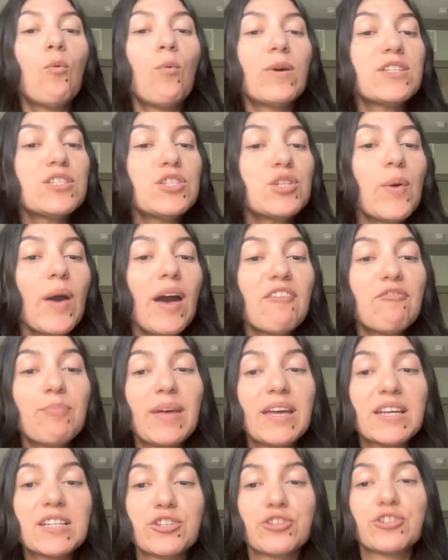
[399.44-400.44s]
Once you have
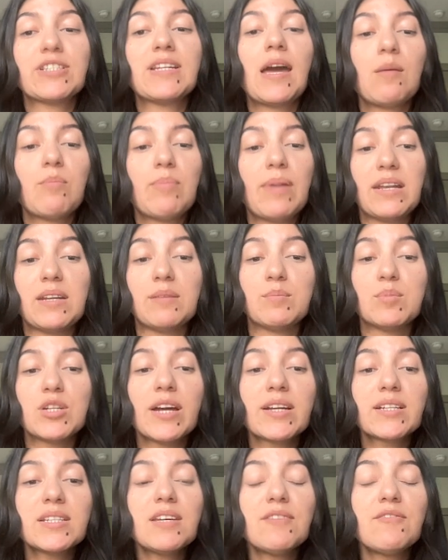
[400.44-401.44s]
picked your type and
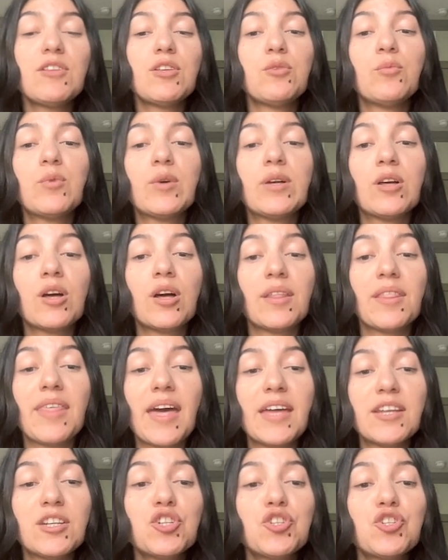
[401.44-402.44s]
objective, you will
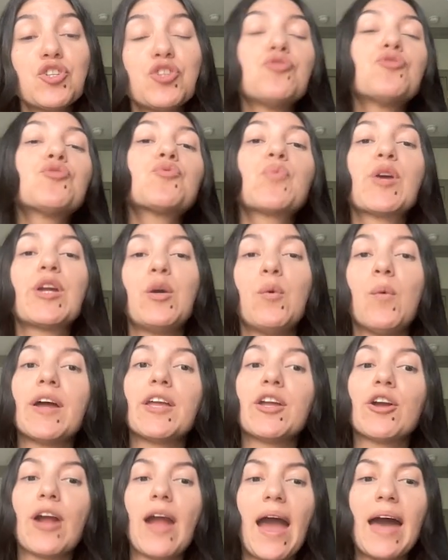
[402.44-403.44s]
then choose where you
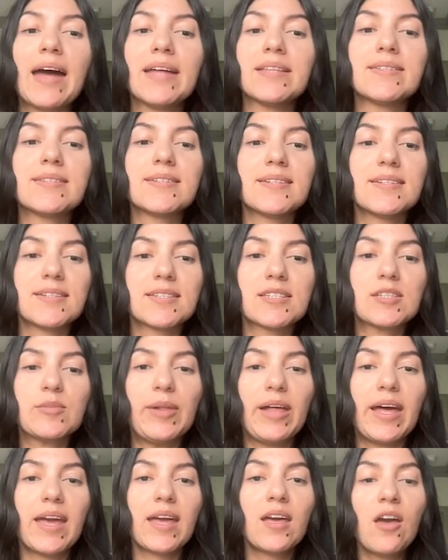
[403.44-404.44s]
want your ads to
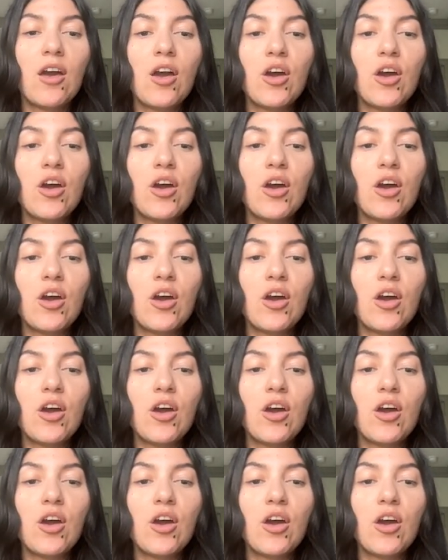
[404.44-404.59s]
display.